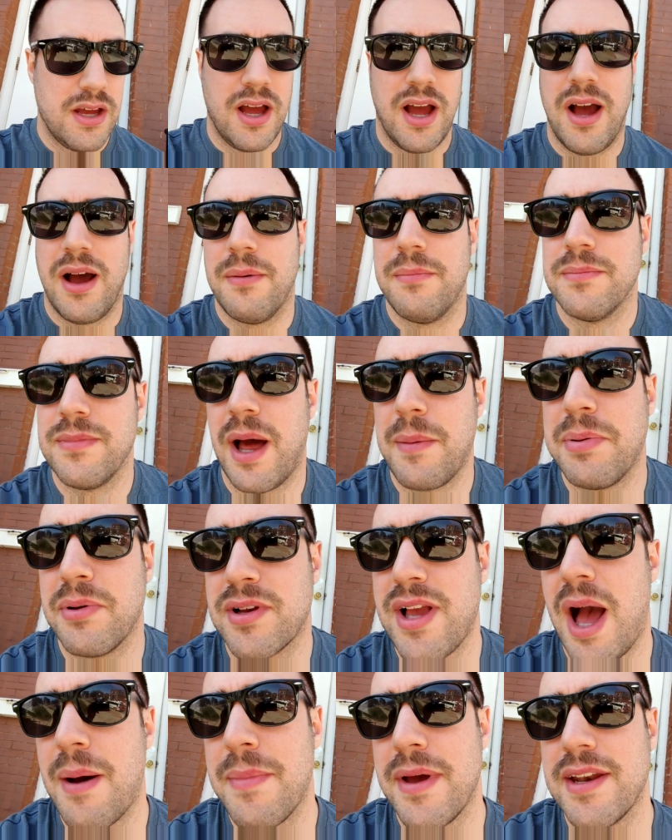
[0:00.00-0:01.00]
A lot of
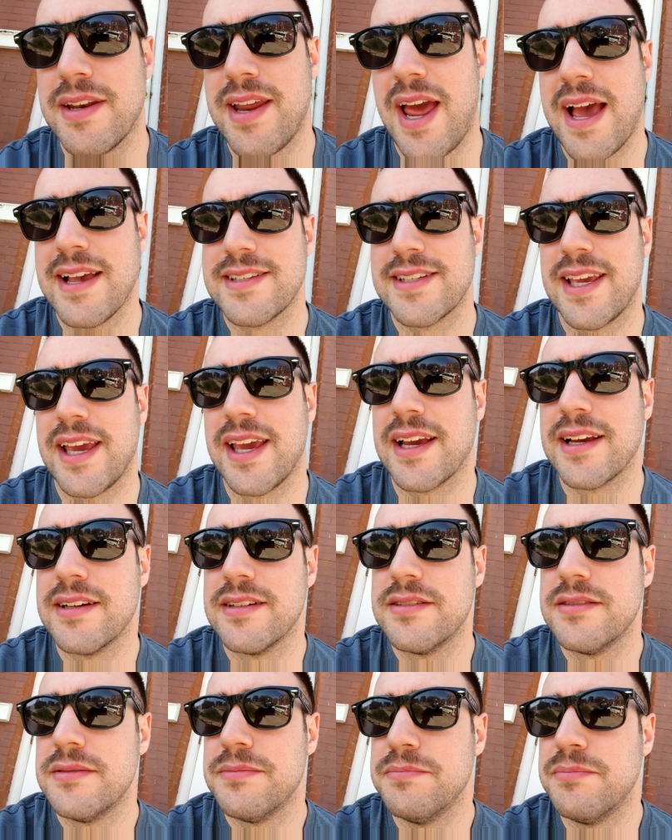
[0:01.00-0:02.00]
people comment asking
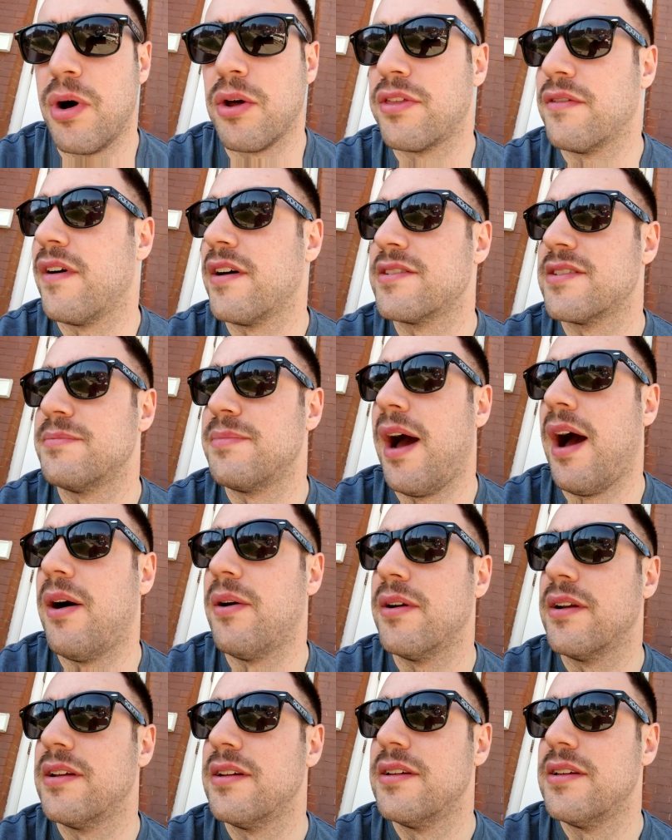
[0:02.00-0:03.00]
both of us about